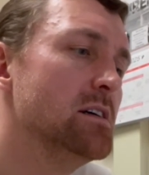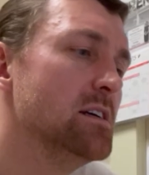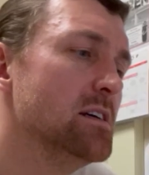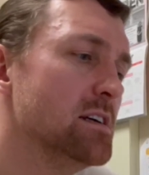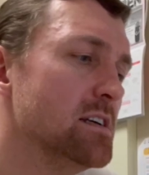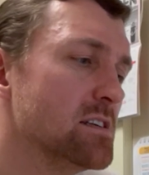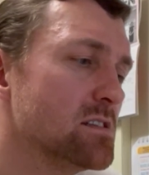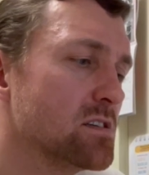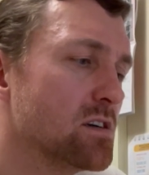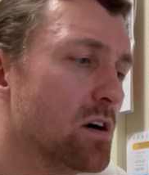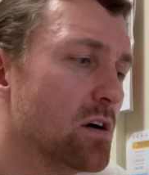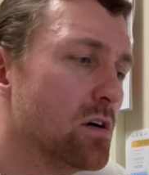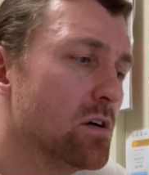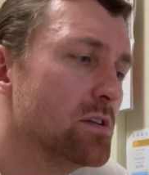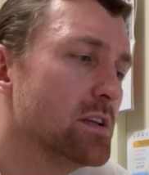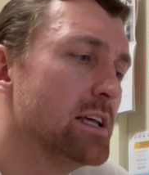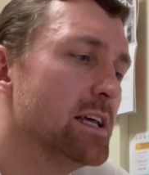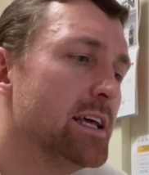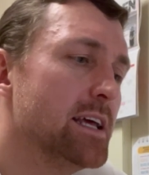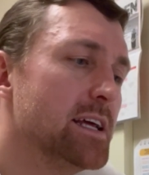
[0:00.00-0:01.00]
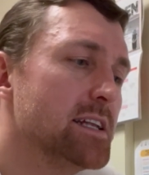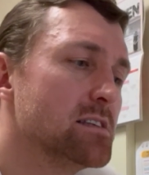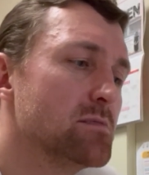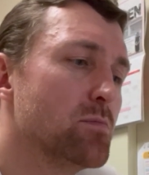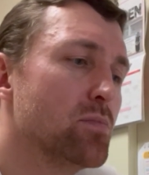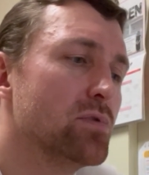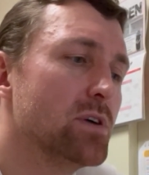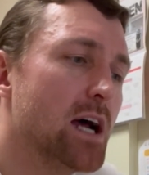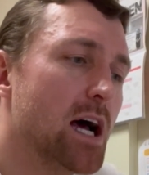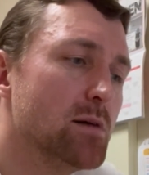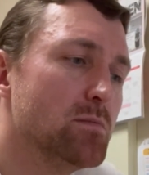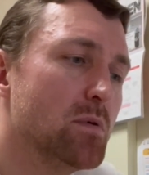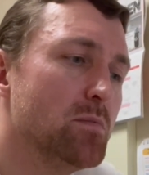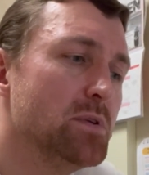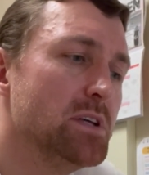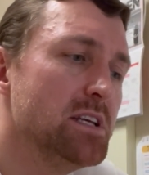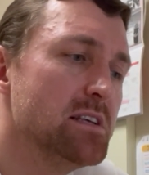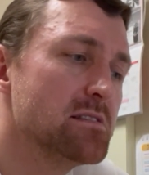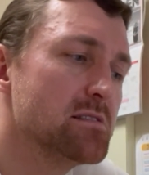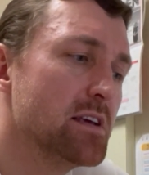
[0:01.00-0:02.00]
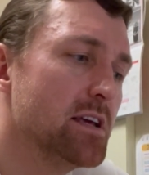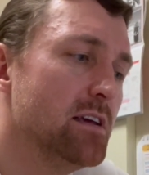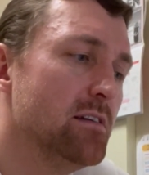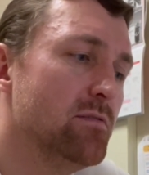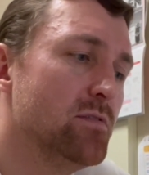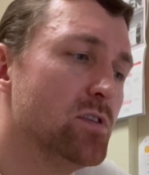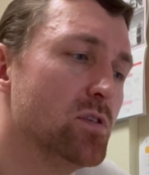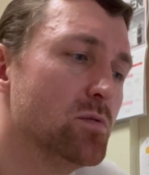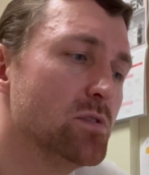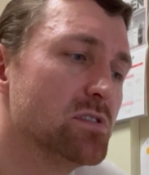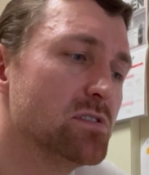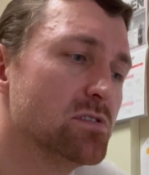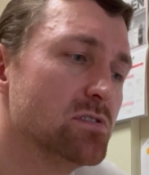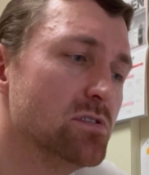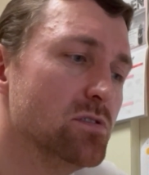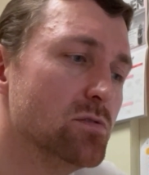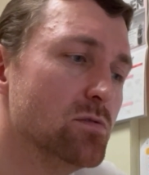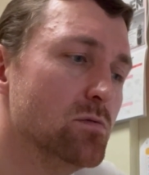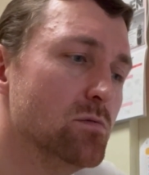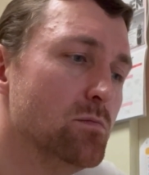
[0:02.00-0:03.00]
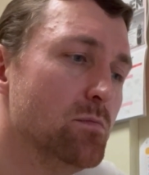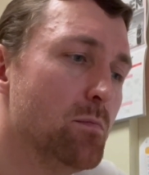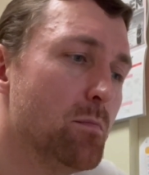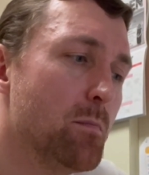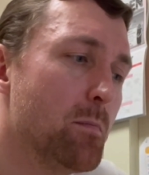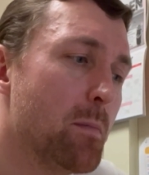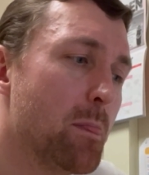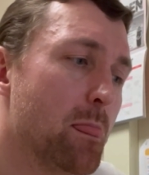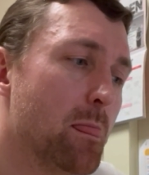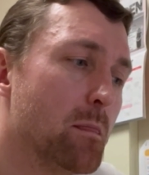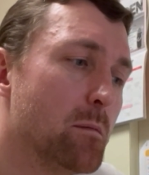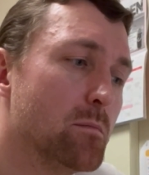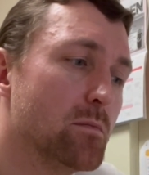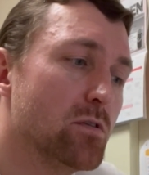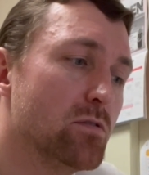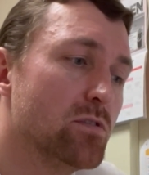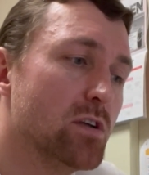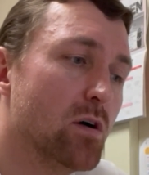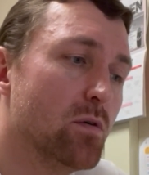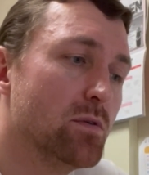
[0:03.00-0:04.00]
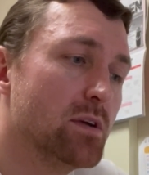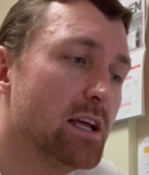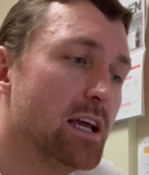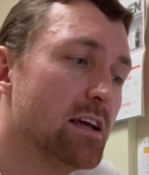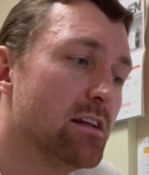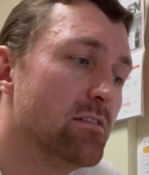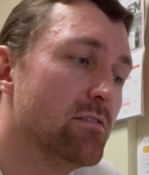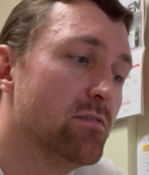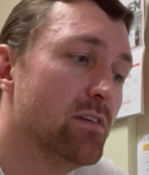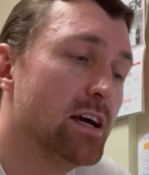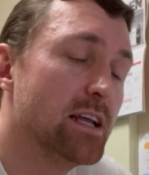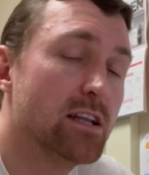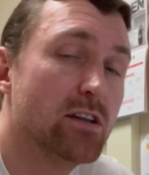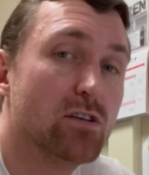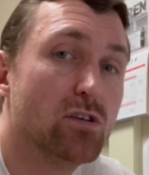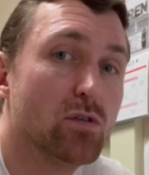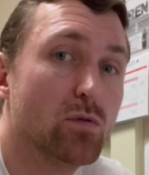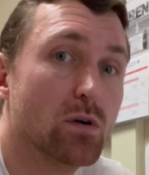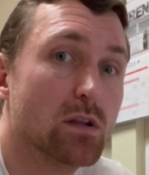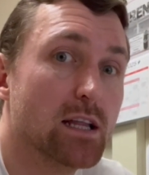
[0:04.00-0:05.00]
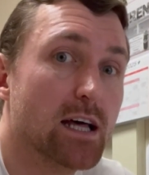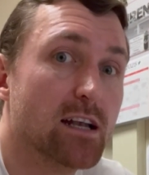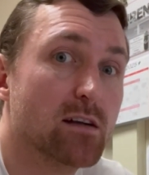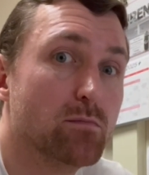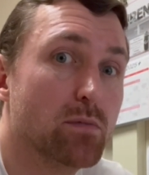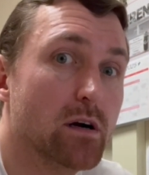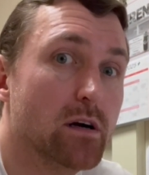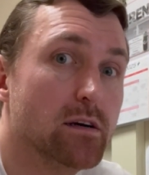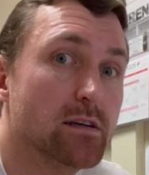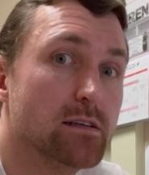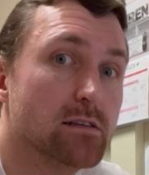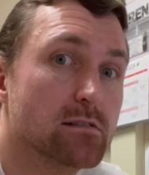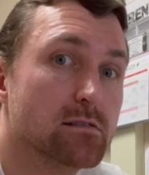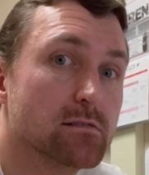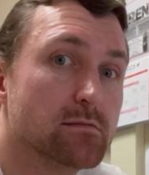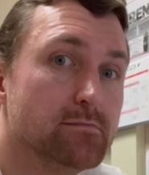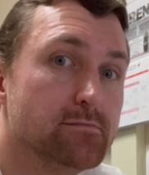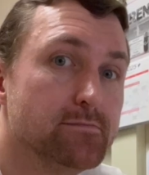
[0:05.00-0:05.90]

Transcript: is called It's Probably Safe to Assume You Don't Get Invited to a Lot of Parties.